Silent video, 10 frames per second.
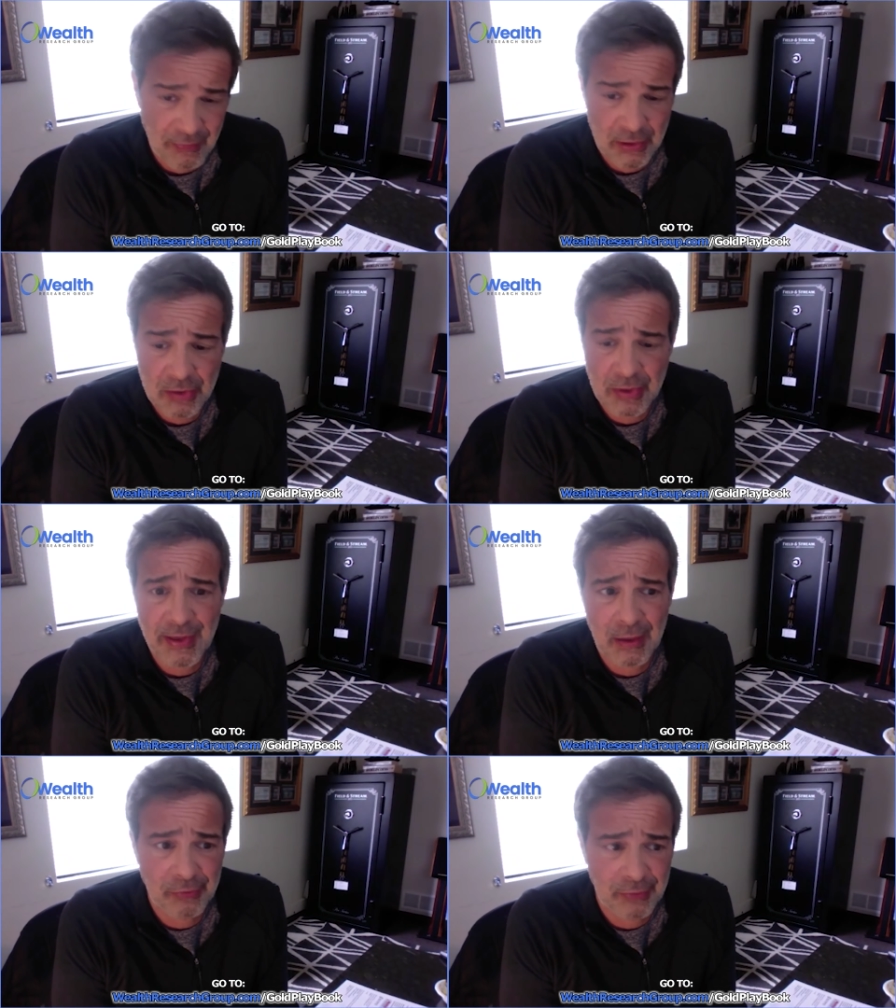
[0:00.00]

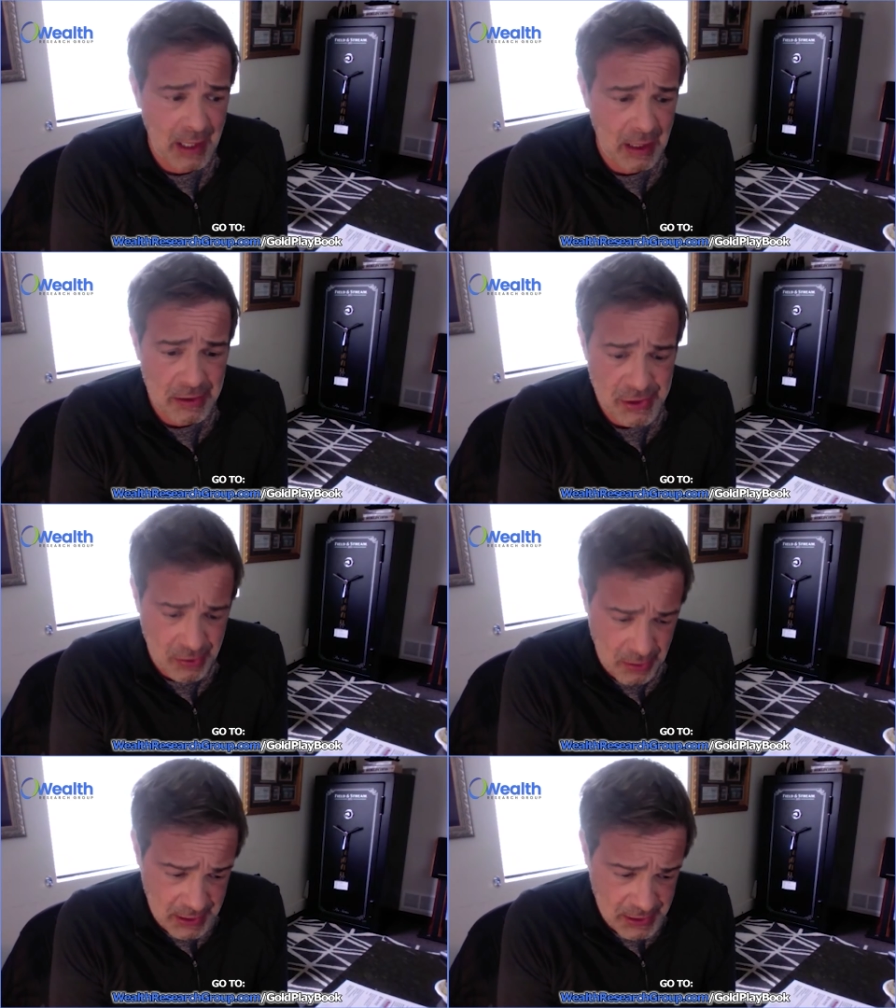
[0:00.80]

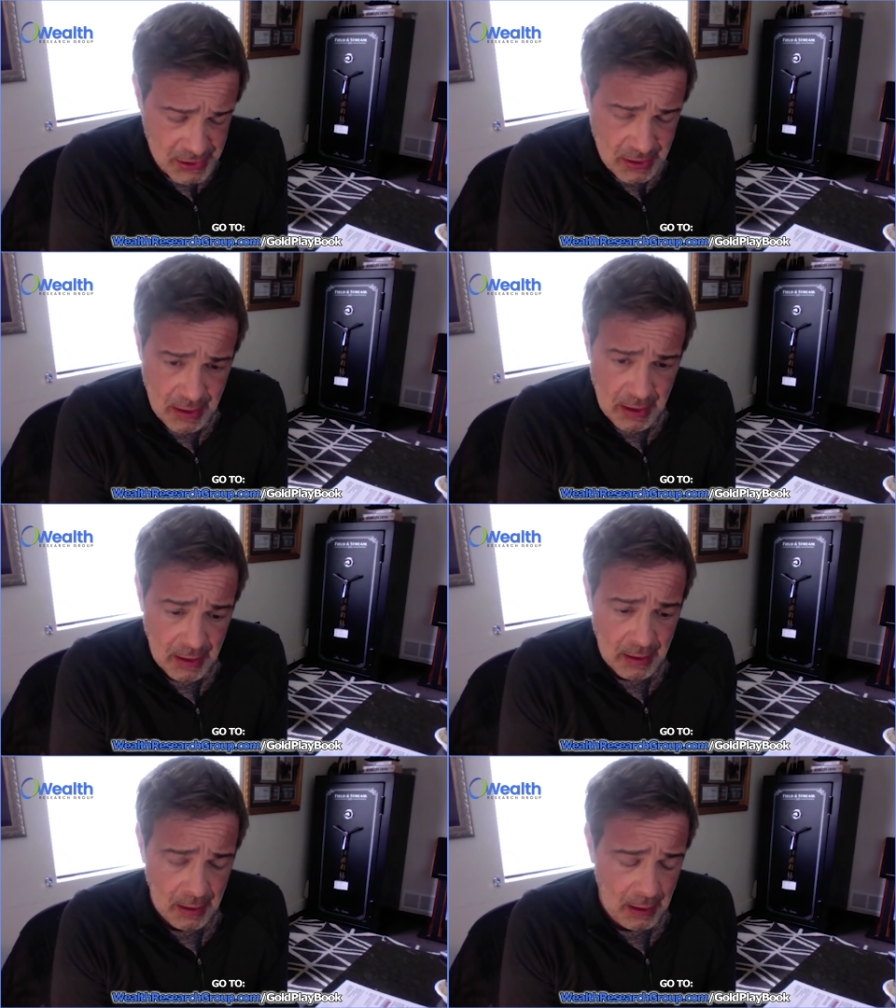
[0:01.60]
$700,000 to us